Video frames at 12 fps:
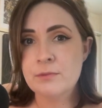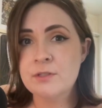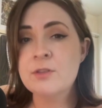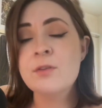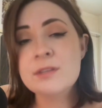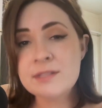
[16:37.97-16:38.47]

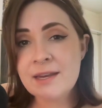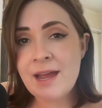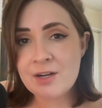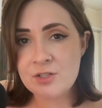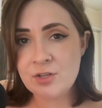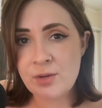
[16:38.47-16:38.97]
So this can
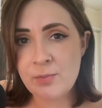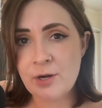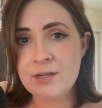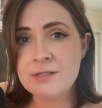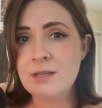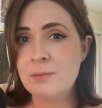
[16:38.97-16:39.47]
actually
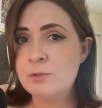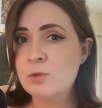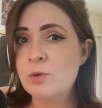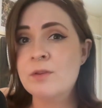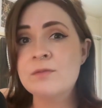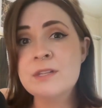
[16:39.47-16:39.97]
bring some
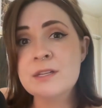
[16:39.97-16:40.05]
sort of